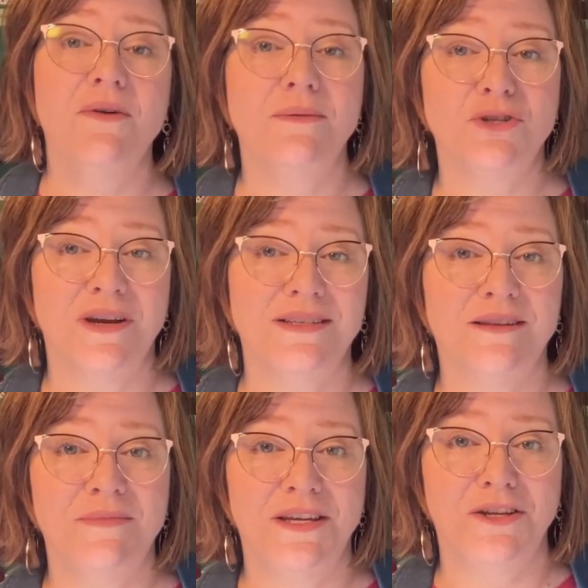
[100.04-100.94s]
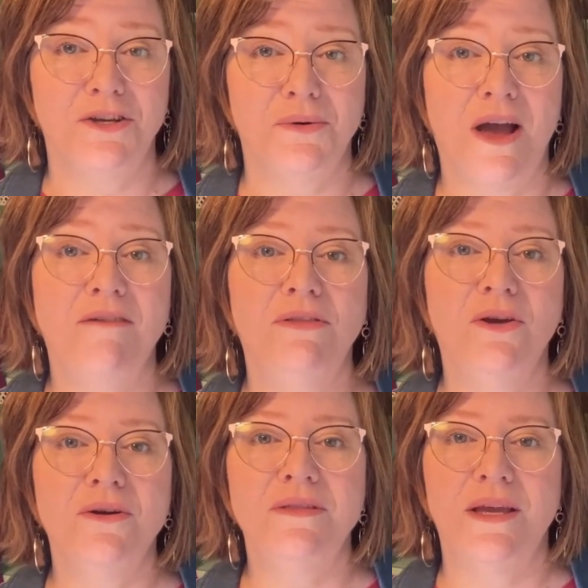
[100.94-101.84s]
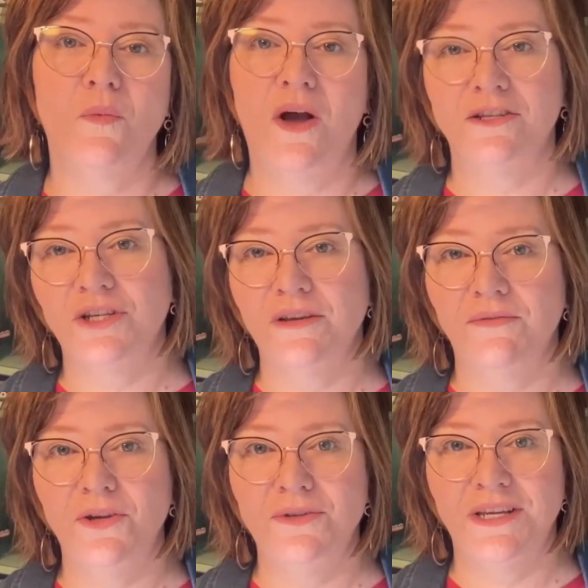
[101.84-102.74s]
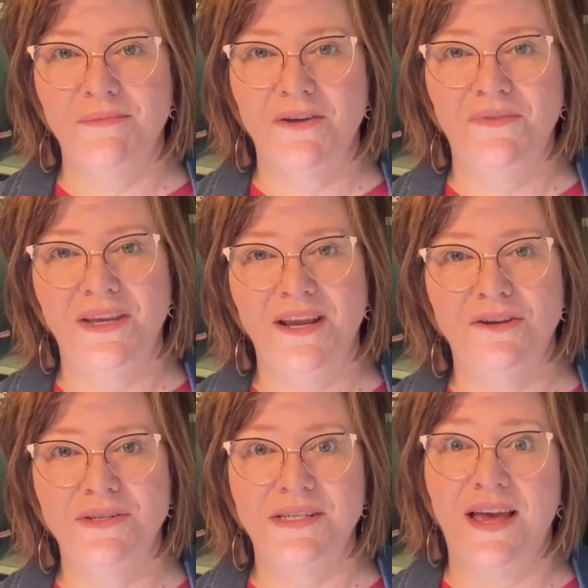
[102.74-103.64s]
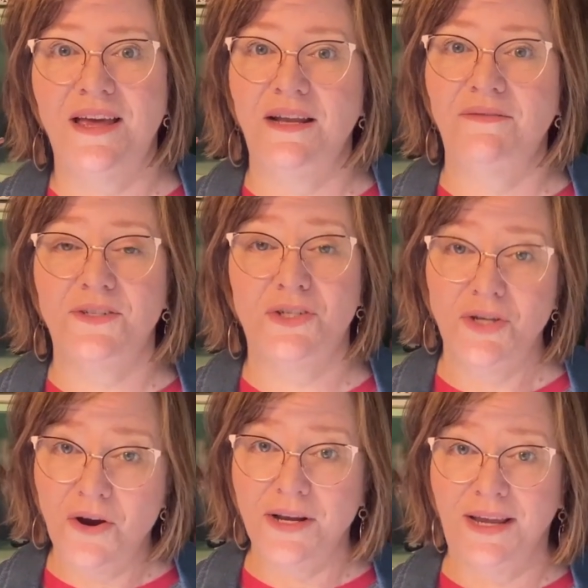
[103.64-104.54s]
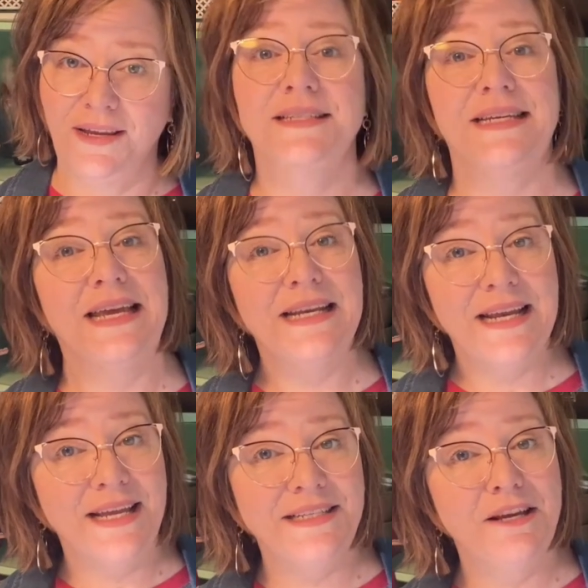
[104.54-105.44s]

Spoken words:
I'm trying something new, I've learned that watching a few demo videos ahead of starting to get an idea